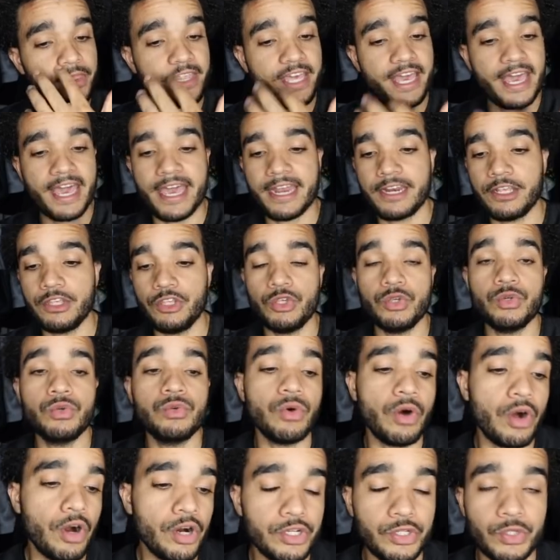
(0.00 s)
that
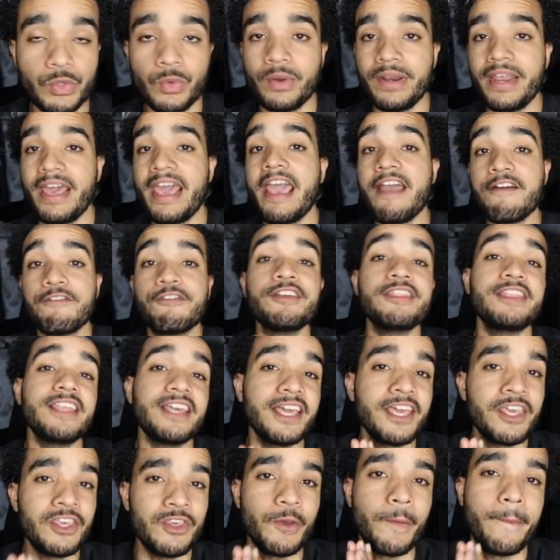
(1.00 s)
you are doing
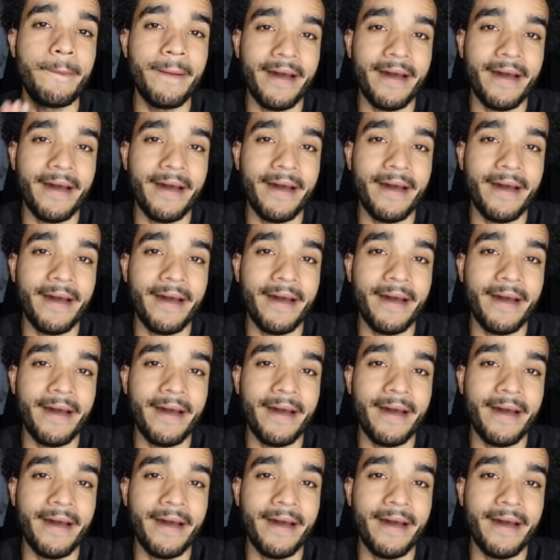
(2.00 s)
everything in your